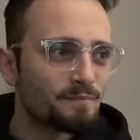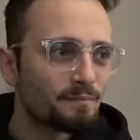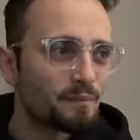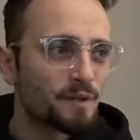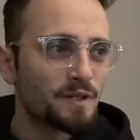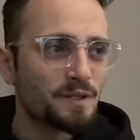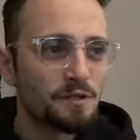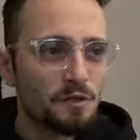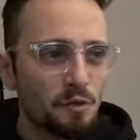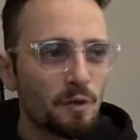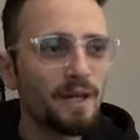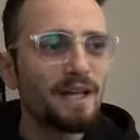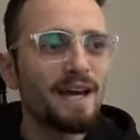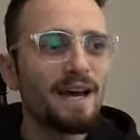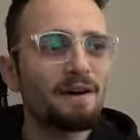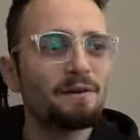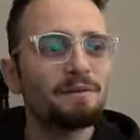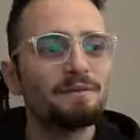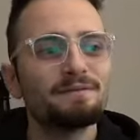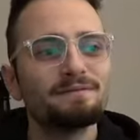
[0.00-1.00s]
Brings his queen
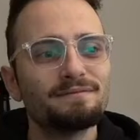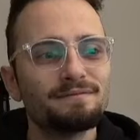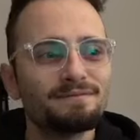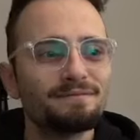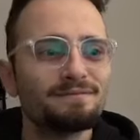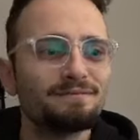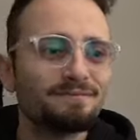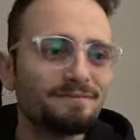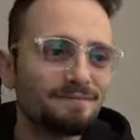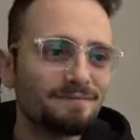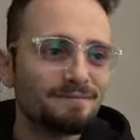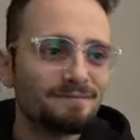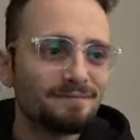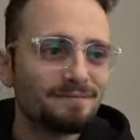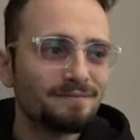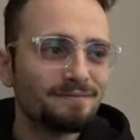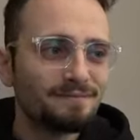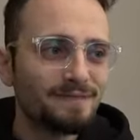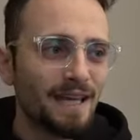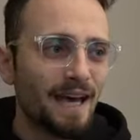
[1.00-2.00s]
out.
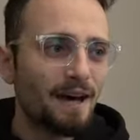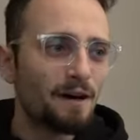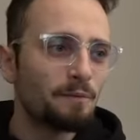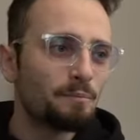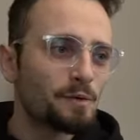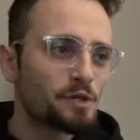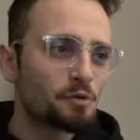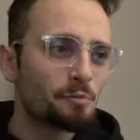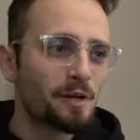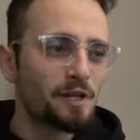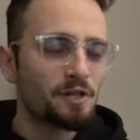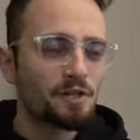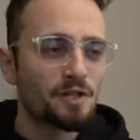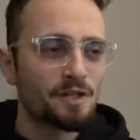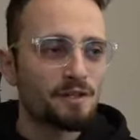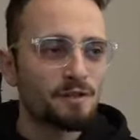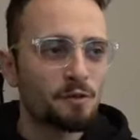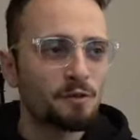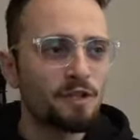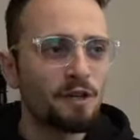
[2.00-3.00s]
Now, bishop h
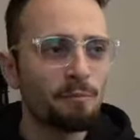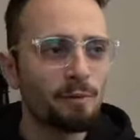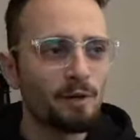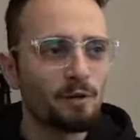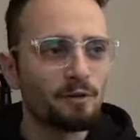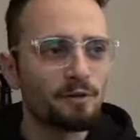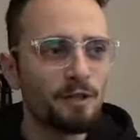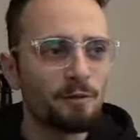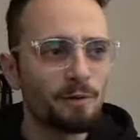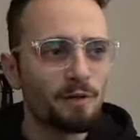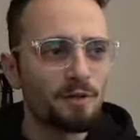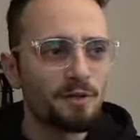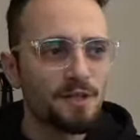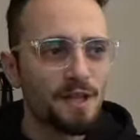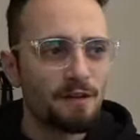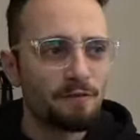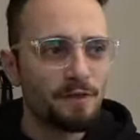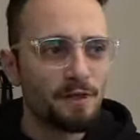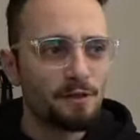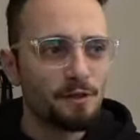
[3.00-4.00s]
six. So typical, typical
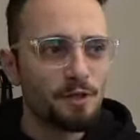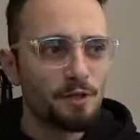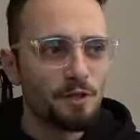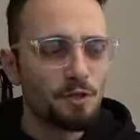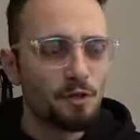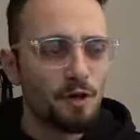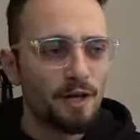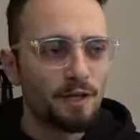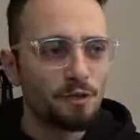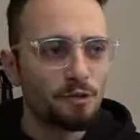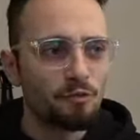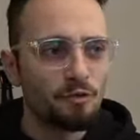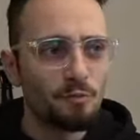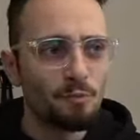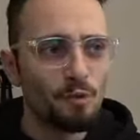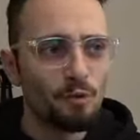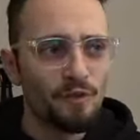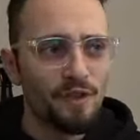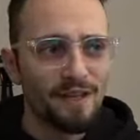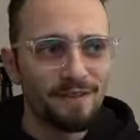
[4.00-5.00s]
stuff here. Just trying to
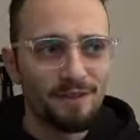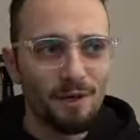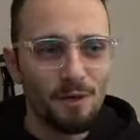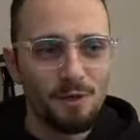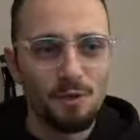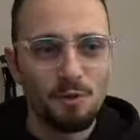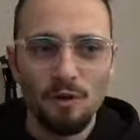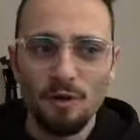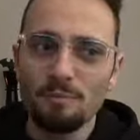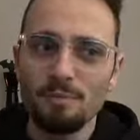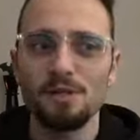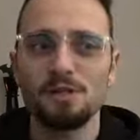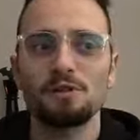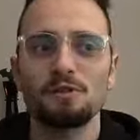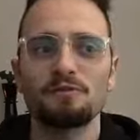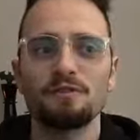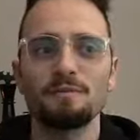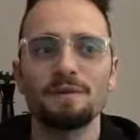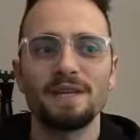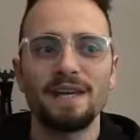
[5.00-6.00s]
remove that dark squared bishop
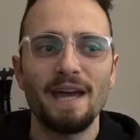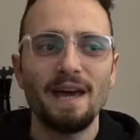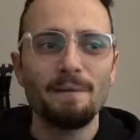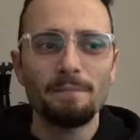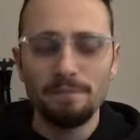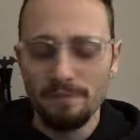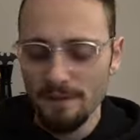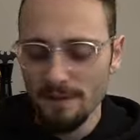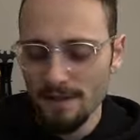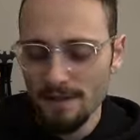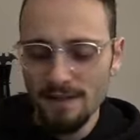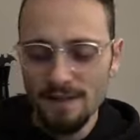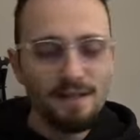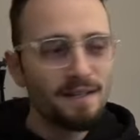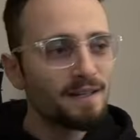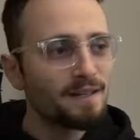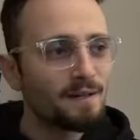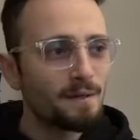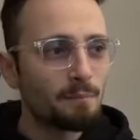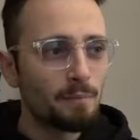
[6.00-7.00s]
from the camp.
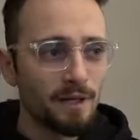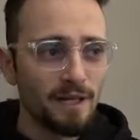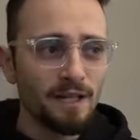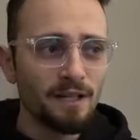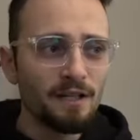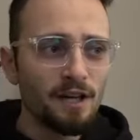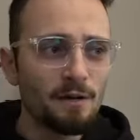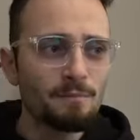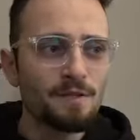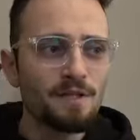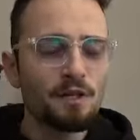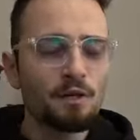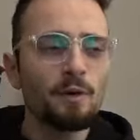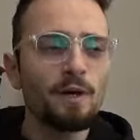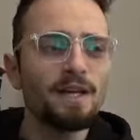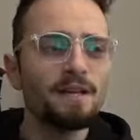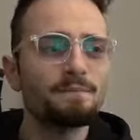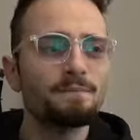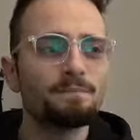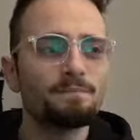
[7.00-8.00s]
But in comes the
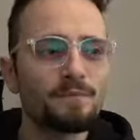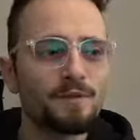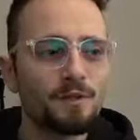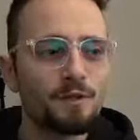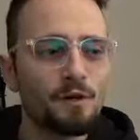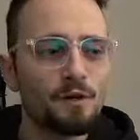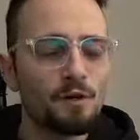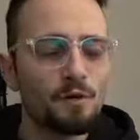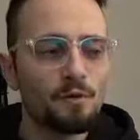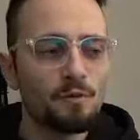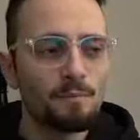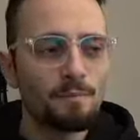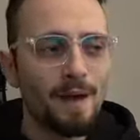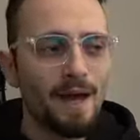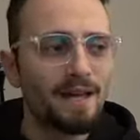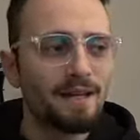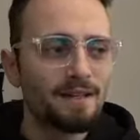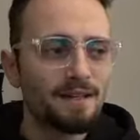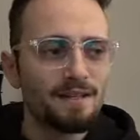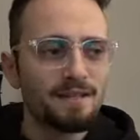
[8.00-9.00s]
queen. So
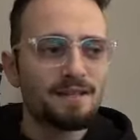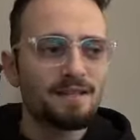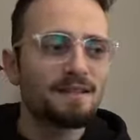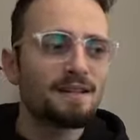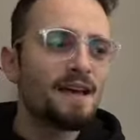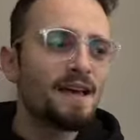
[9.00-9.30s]
Magnus